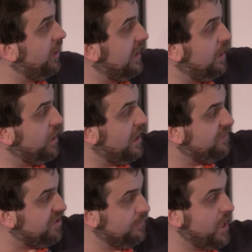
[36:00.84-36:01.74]
again, we have
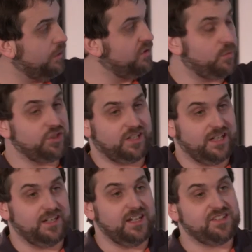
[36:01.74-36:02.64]
some notes, which
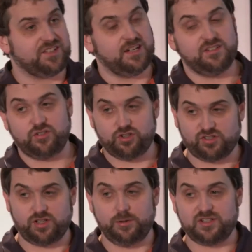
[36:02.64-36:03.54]
again, in this case, are
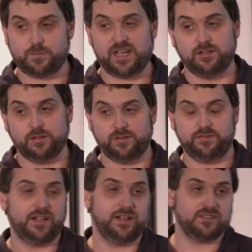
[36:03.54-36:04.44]
just going to expand on the
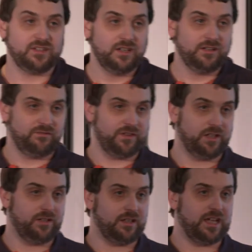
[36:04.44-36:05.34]
fact
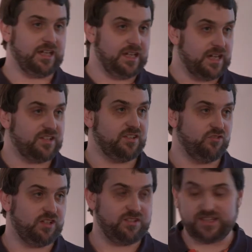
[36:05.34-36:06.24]
that AES in
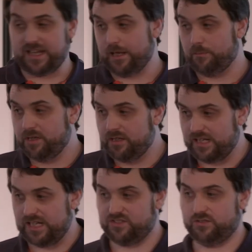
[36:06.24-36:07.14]
GCM
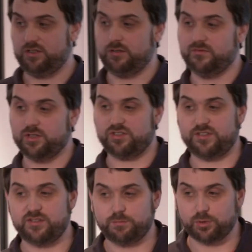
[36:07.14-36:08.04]
isn't
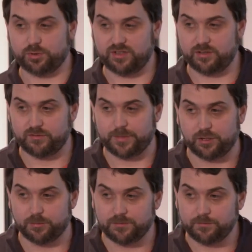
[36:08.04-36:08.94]
universally supported at the
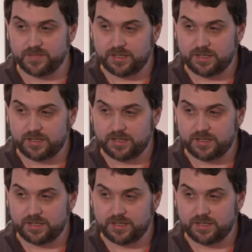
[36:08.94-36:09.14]
moment.